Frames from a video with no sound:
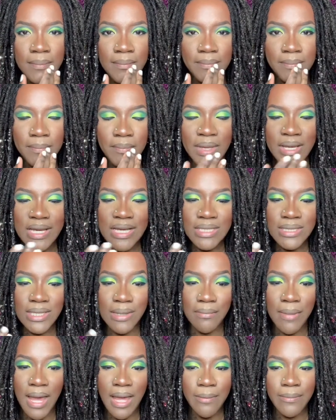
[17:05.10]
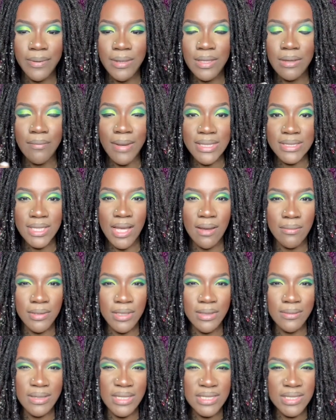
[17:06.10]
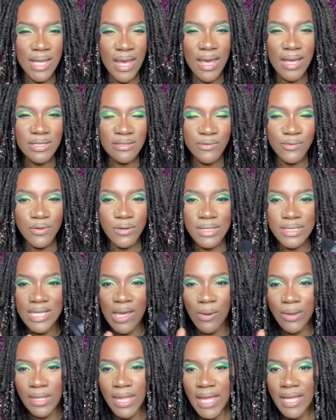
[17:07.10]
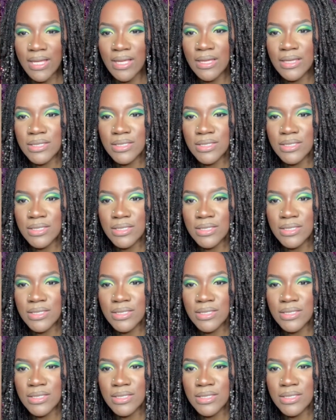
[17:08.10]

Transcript: because in my opinion, my top lip is not as full as I would like it.